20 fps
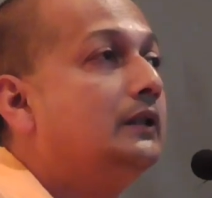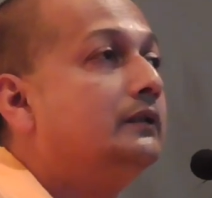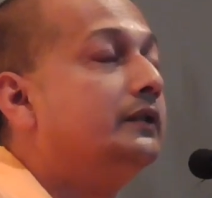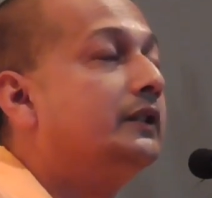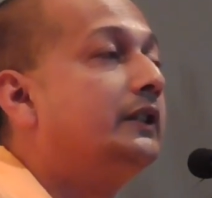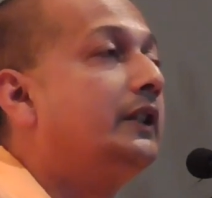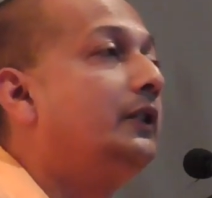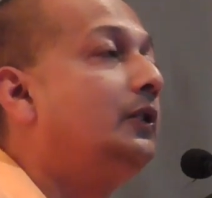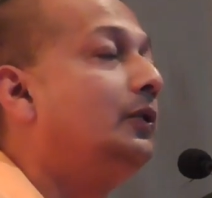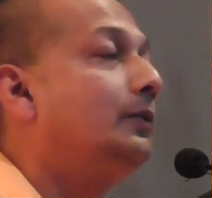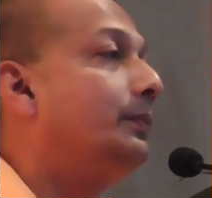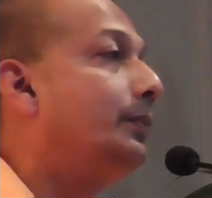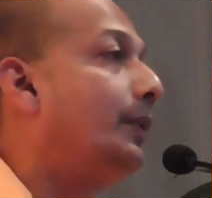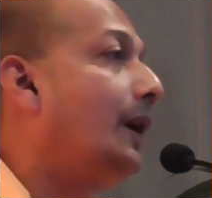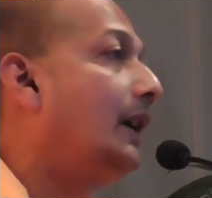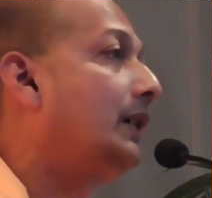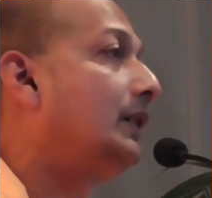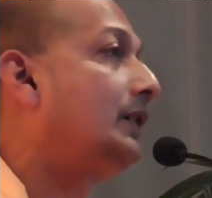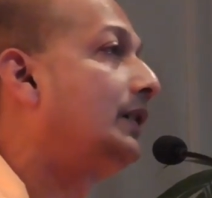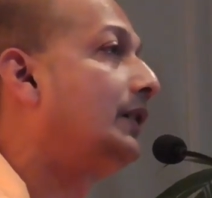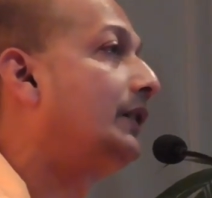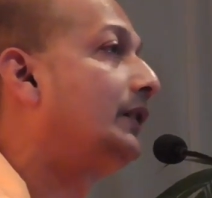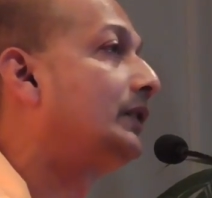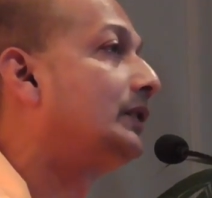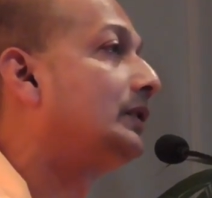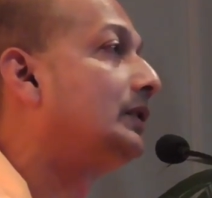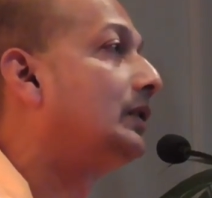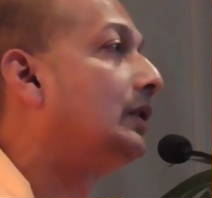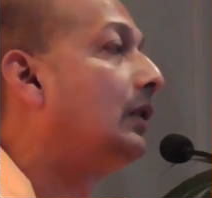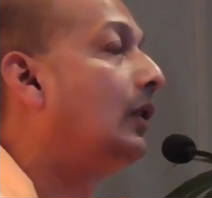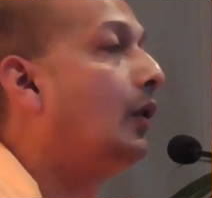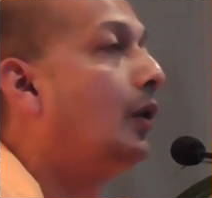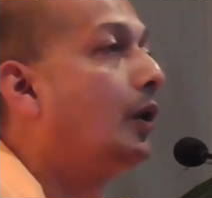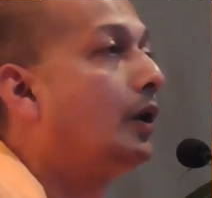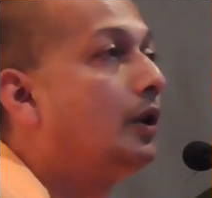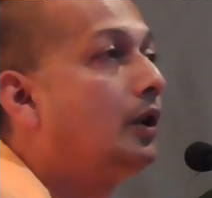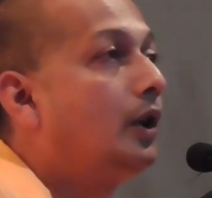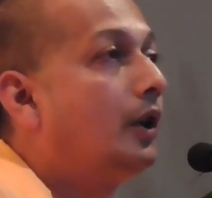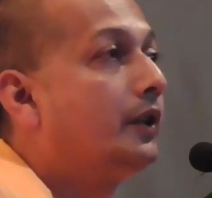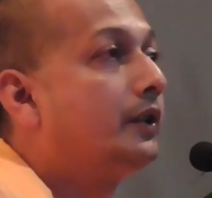whether you practice
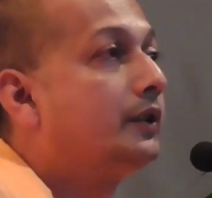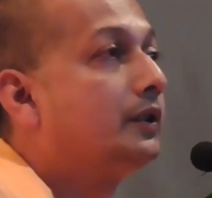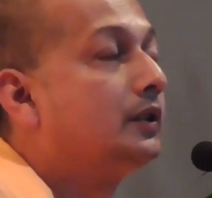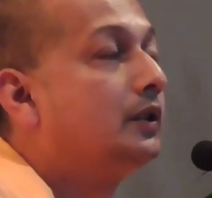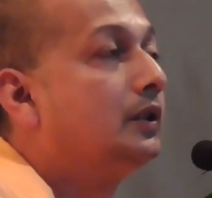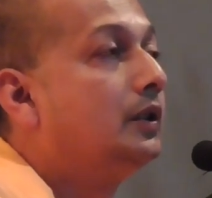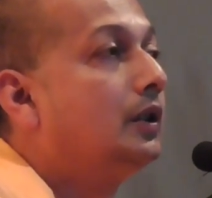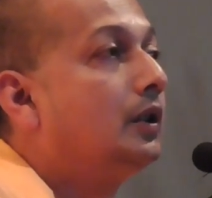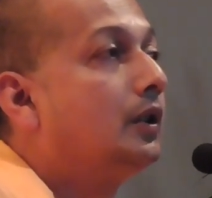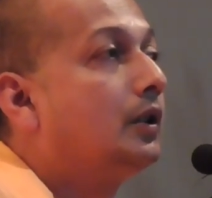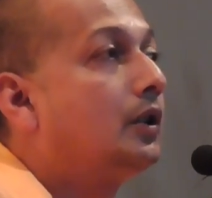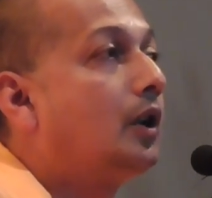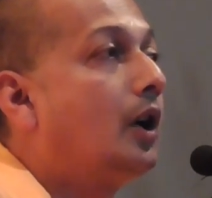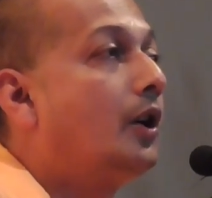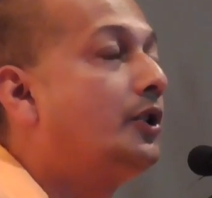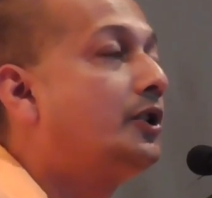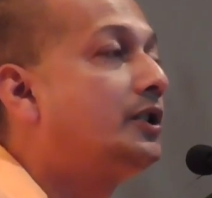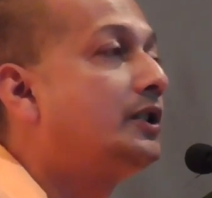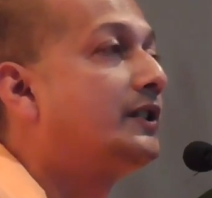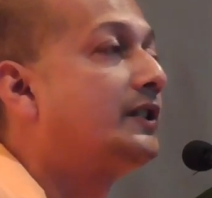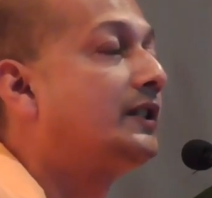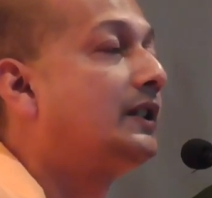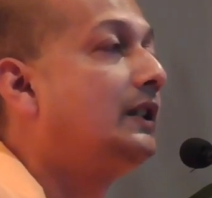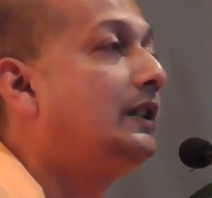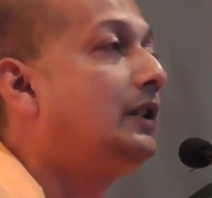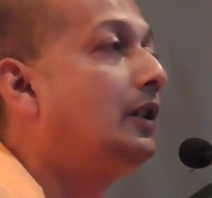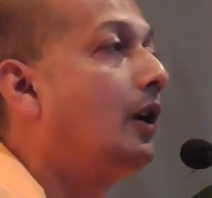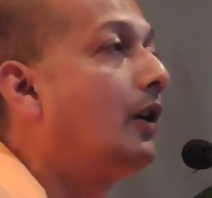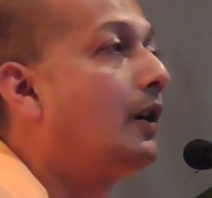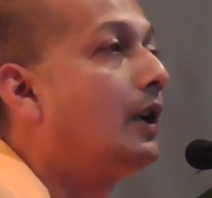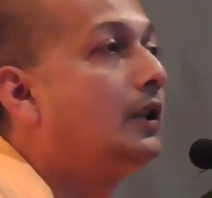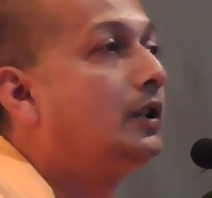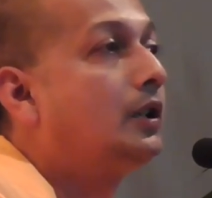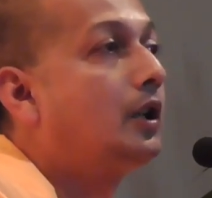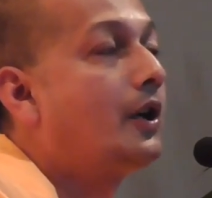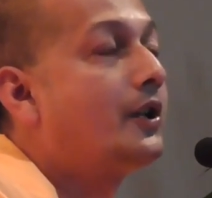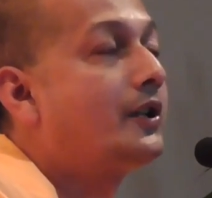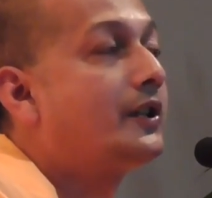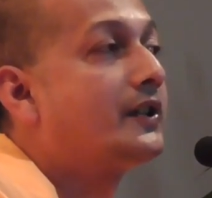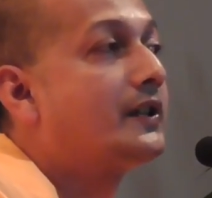or not, consciously or
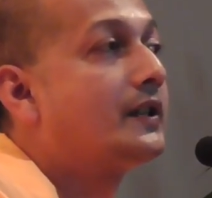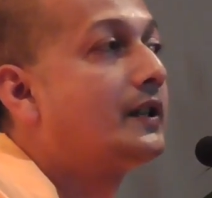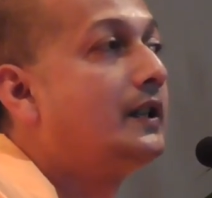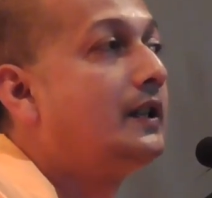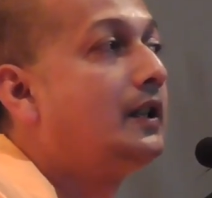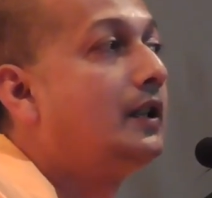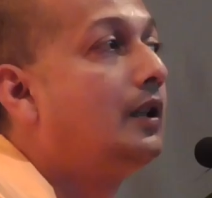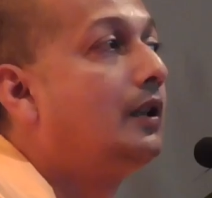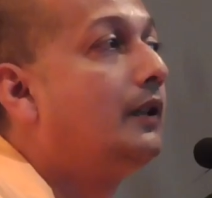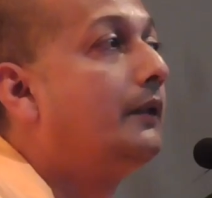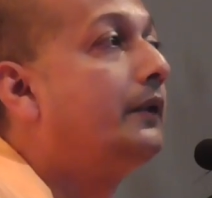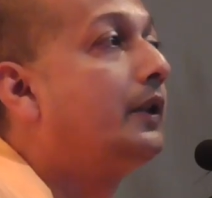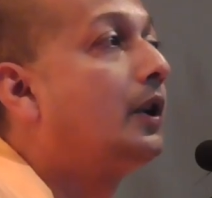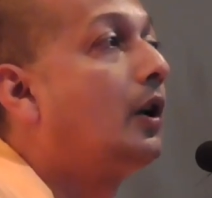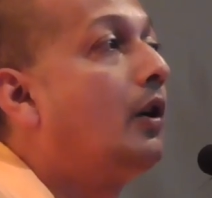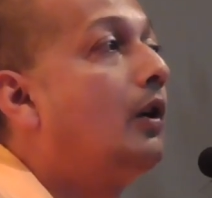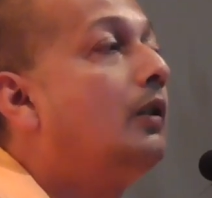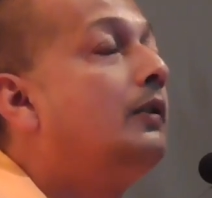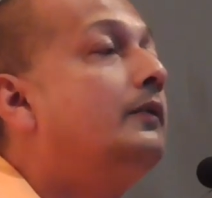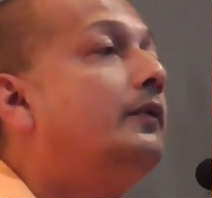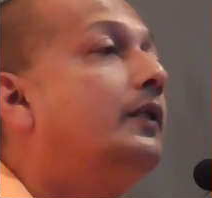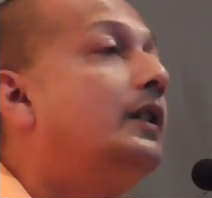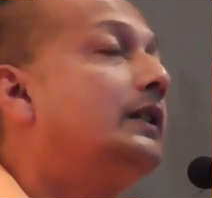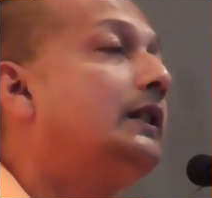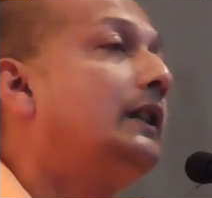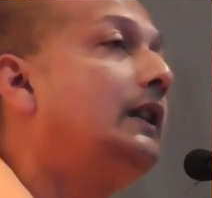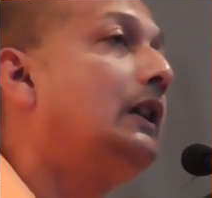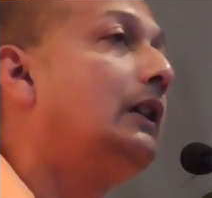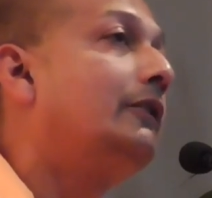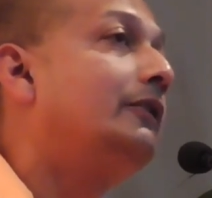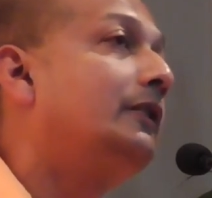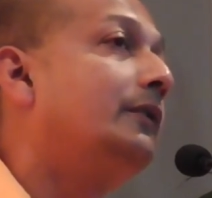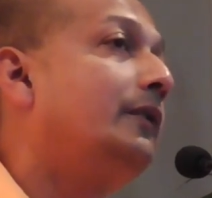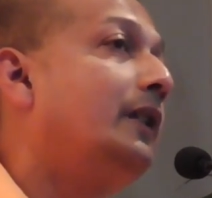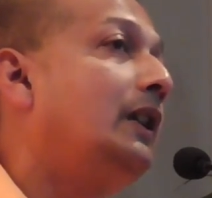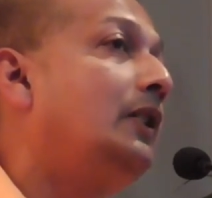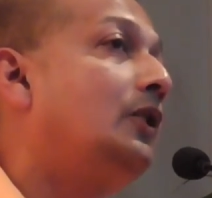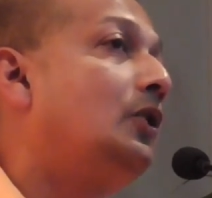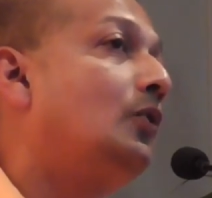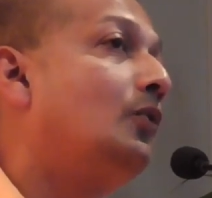unconsciously, we are all working our
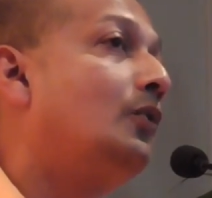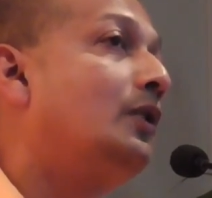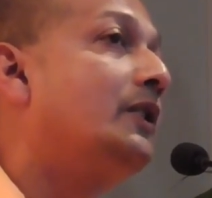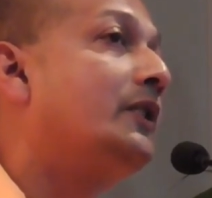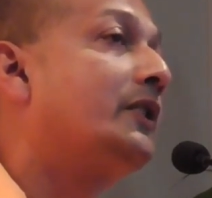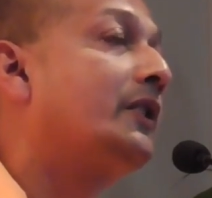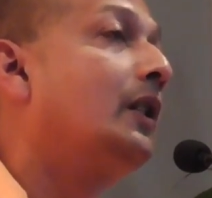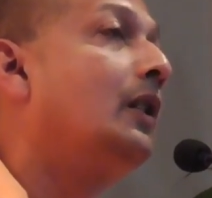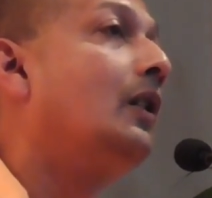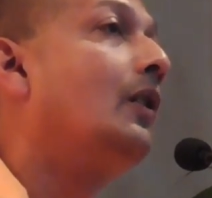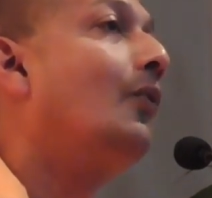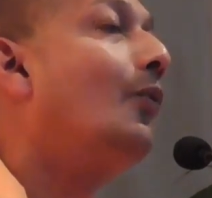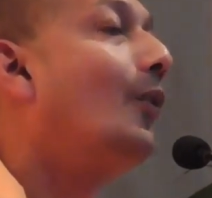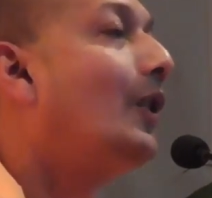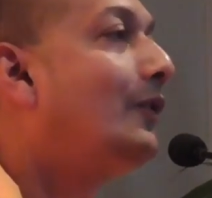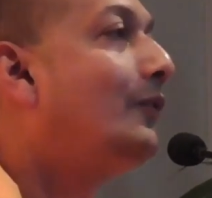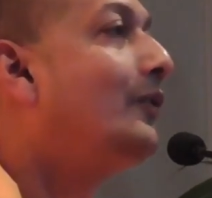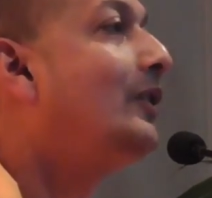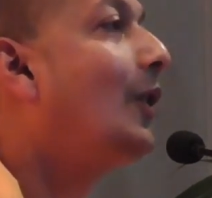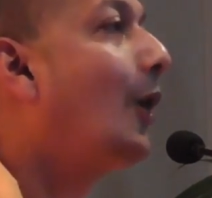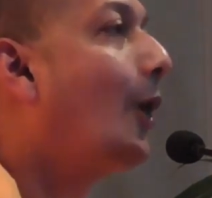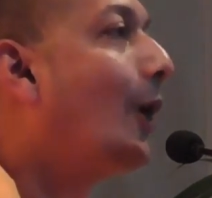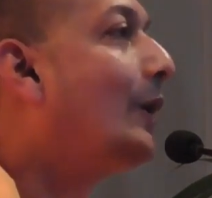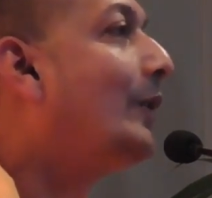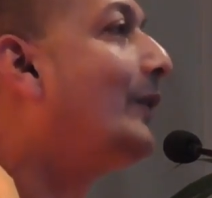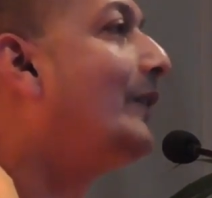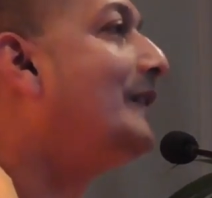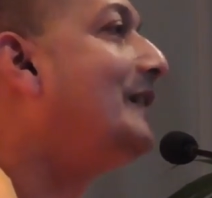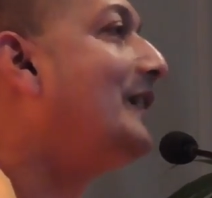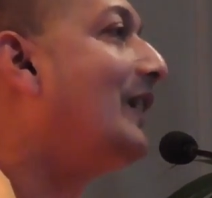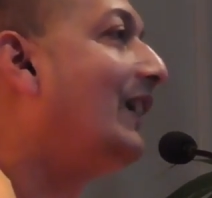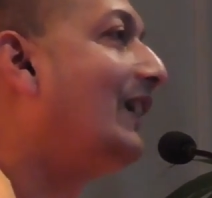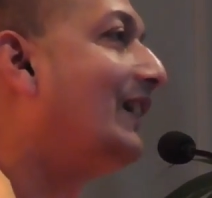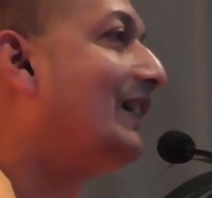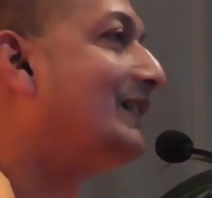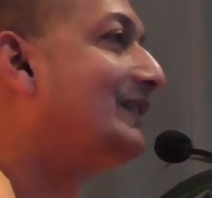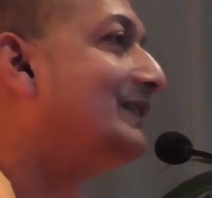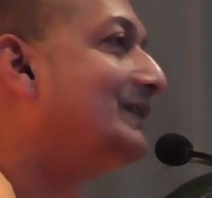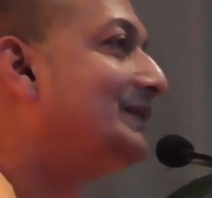way towards what we already are.